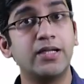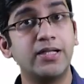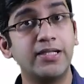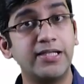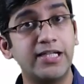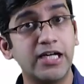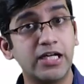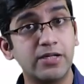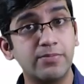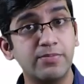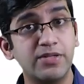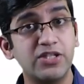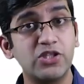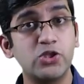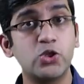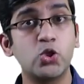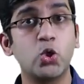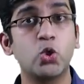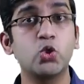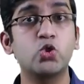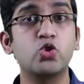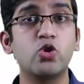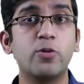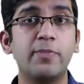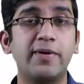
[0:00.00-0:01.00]
Dermis is
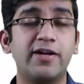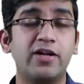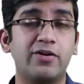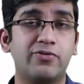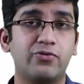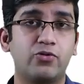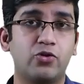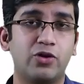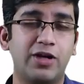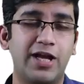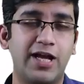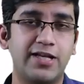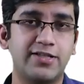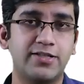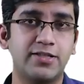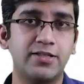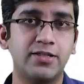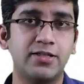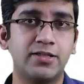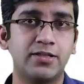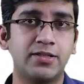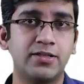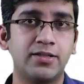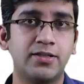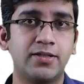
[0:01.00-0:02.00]
also made of
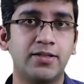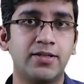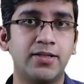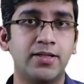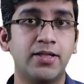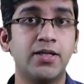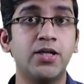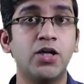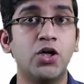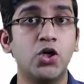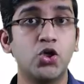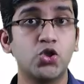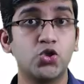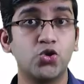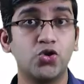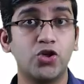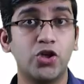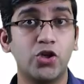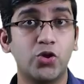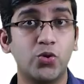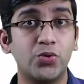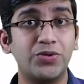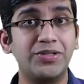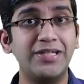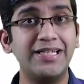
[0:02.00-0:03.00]
collagen. So in
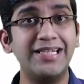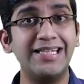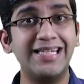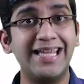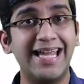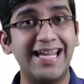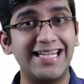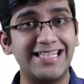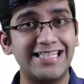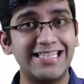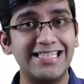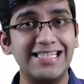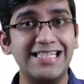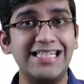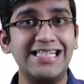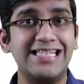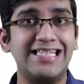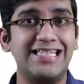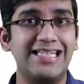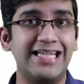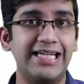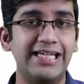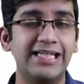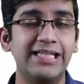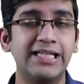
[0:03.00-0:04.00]
a routine H&E
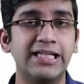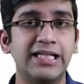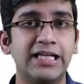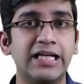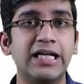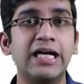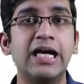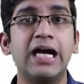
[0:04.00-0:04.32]
stain,